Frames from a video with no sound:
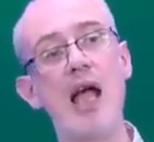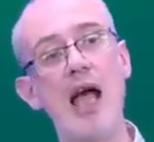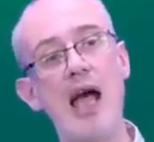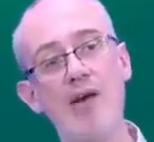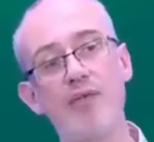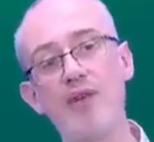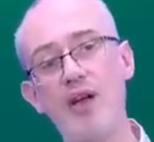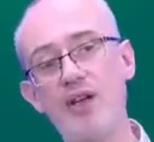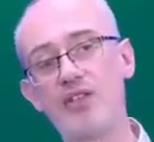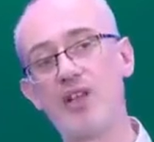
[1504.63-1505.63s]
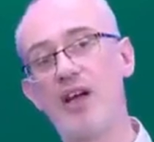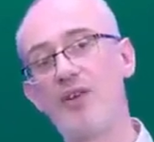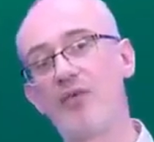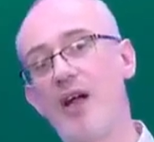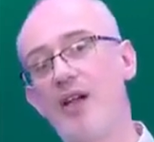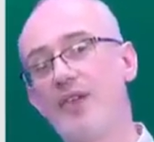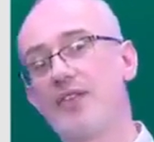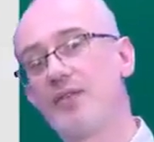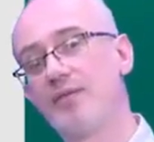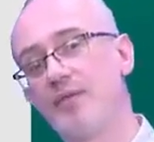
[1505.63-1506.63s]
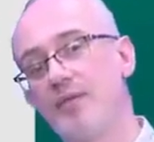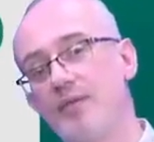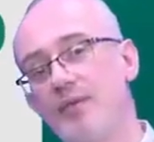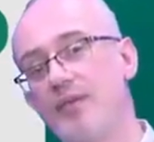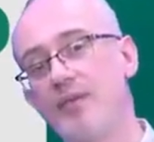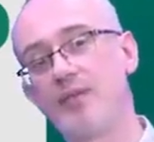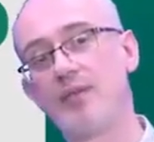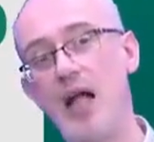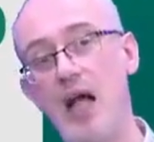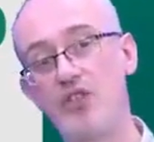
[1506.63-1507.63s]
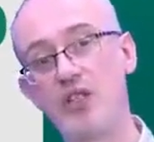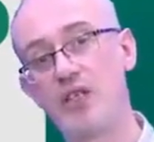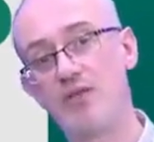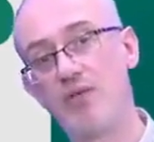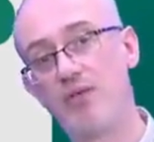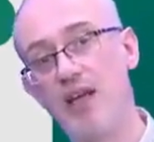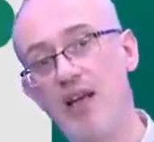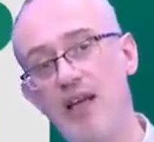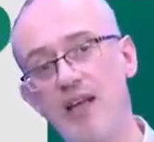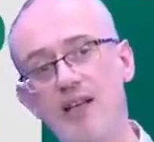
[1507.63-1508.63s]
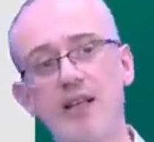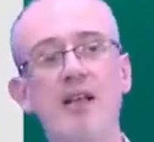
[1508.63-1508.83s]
At first I felt, adjective of feeling.